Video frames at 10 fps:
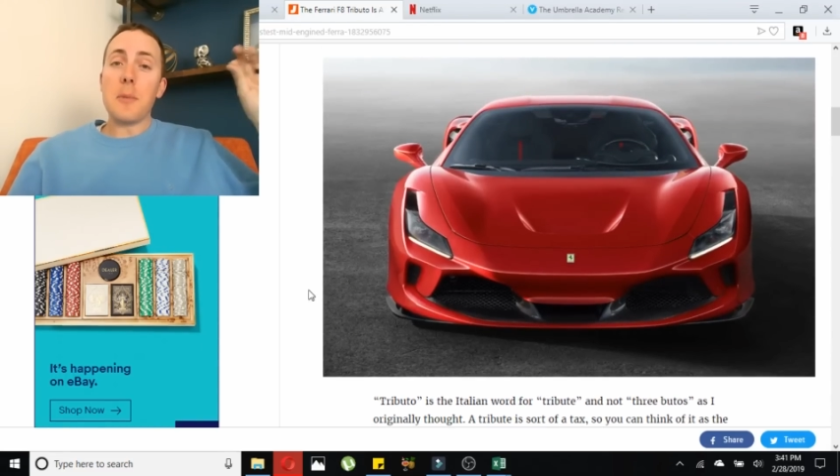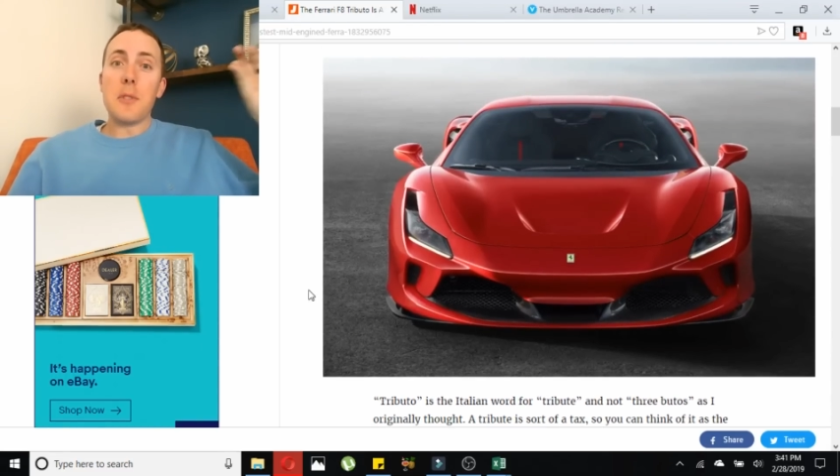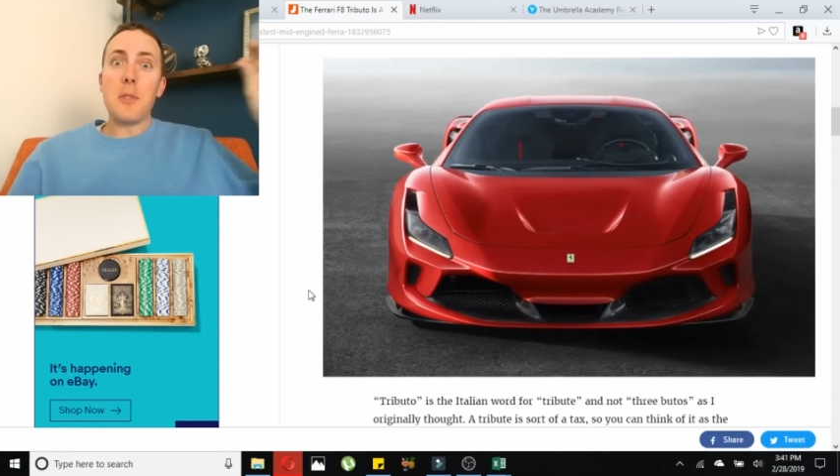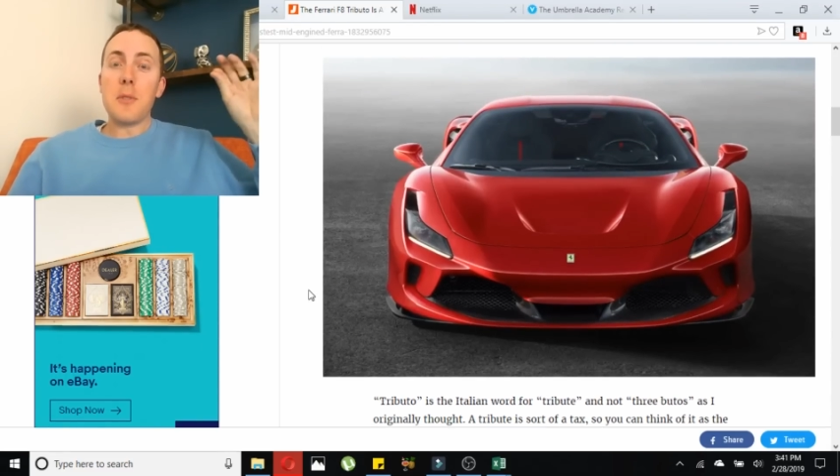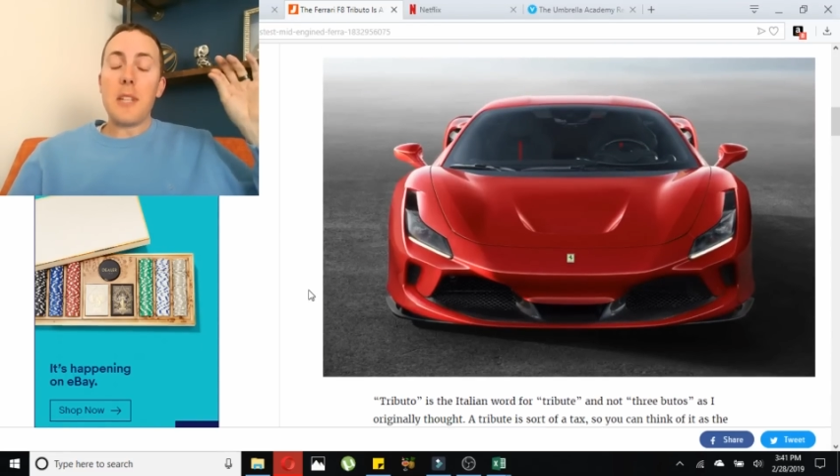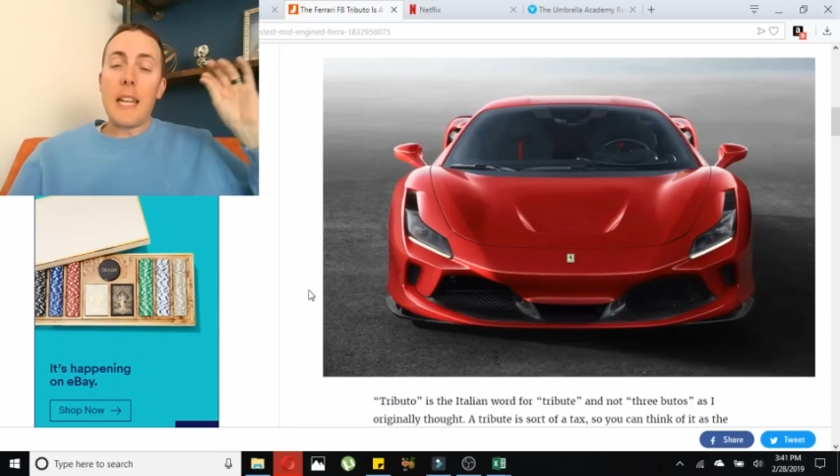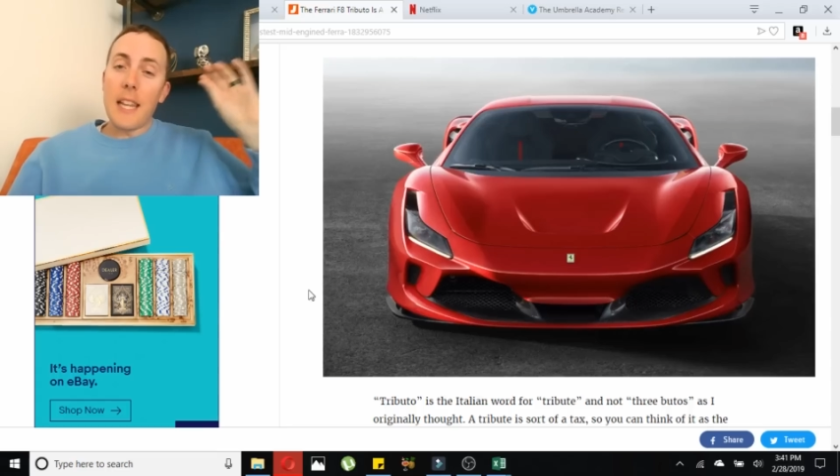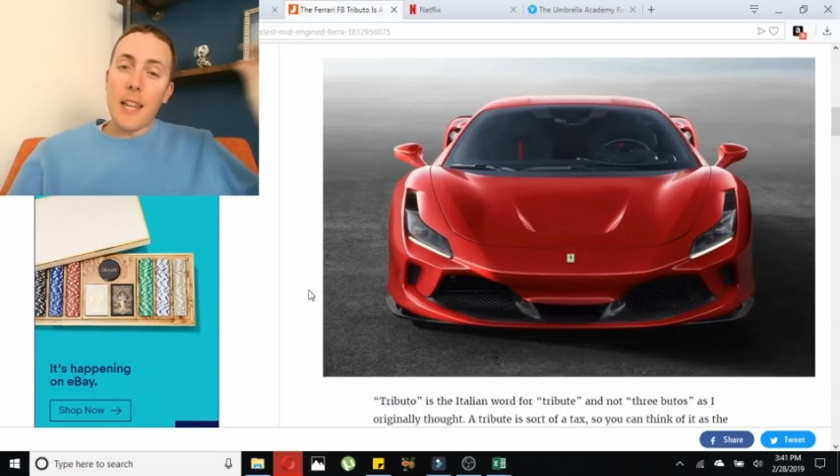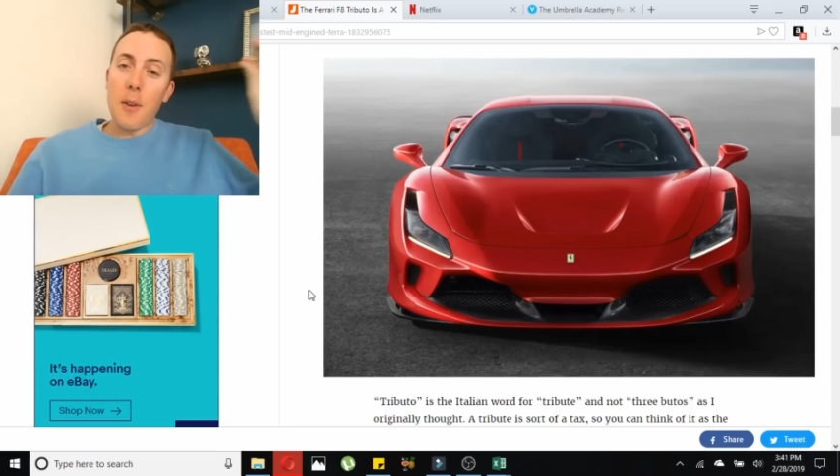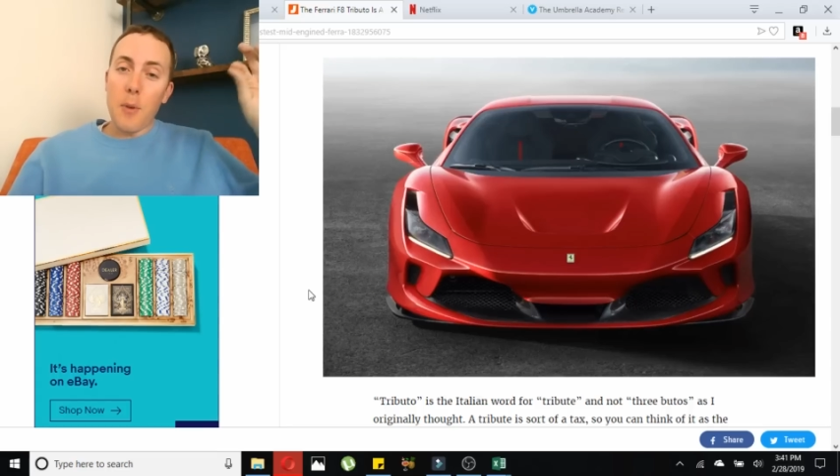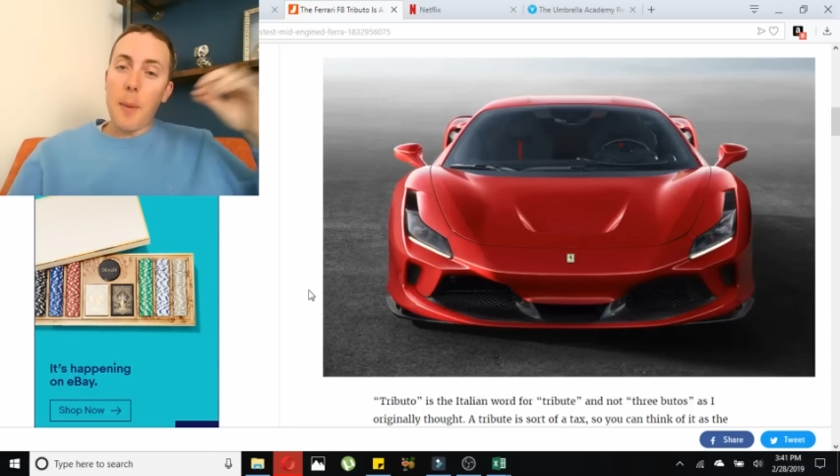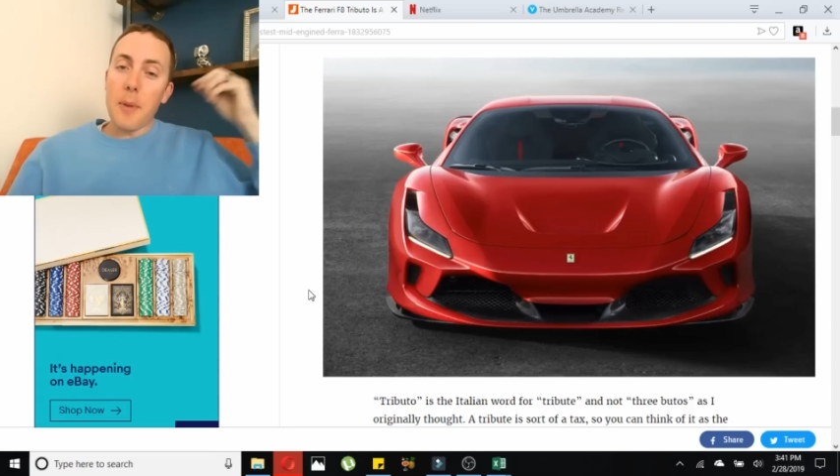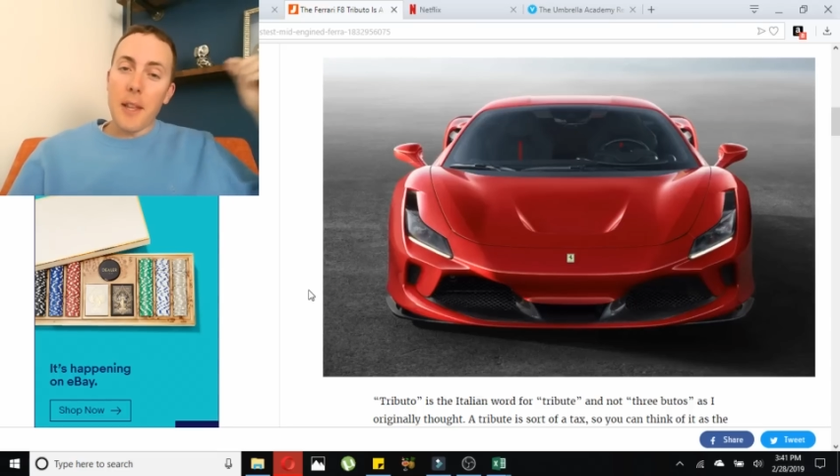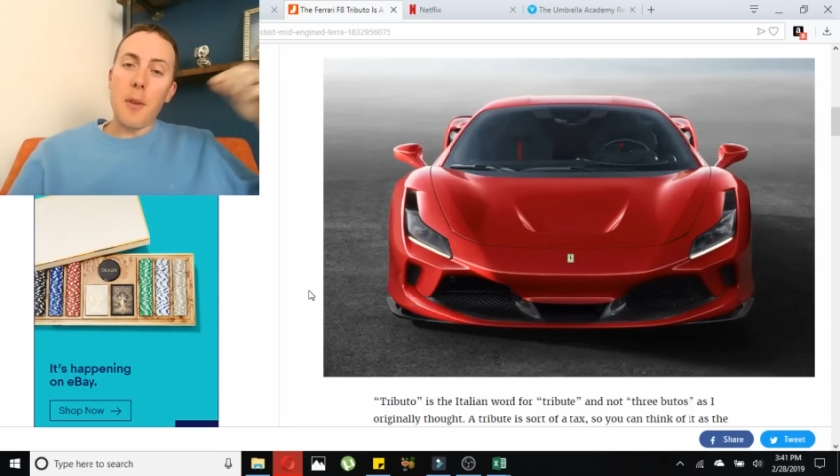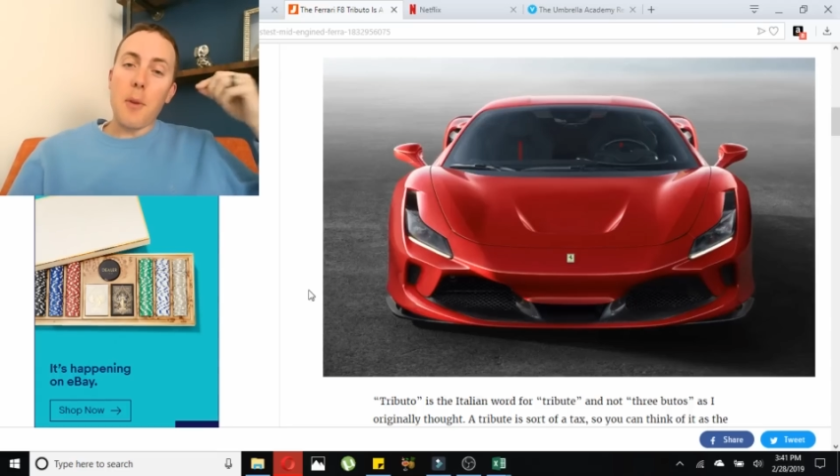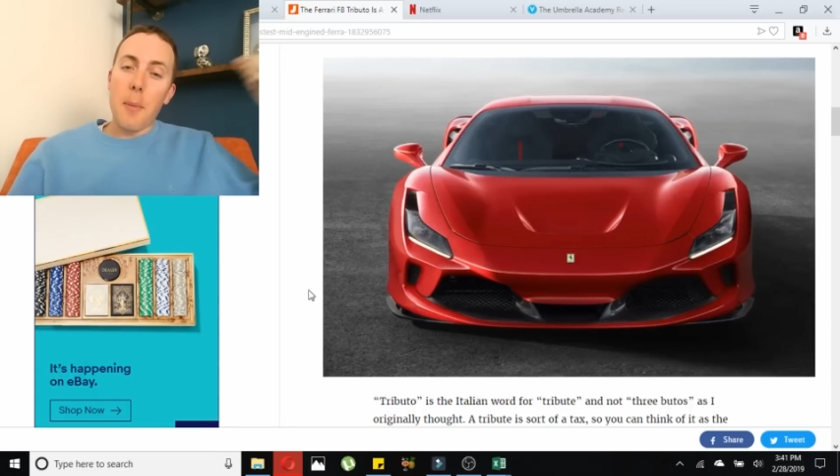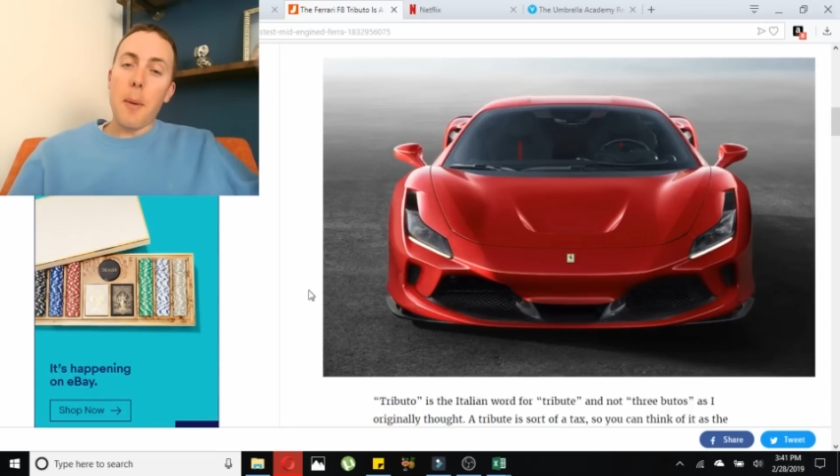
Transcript: I'm still wrapping that around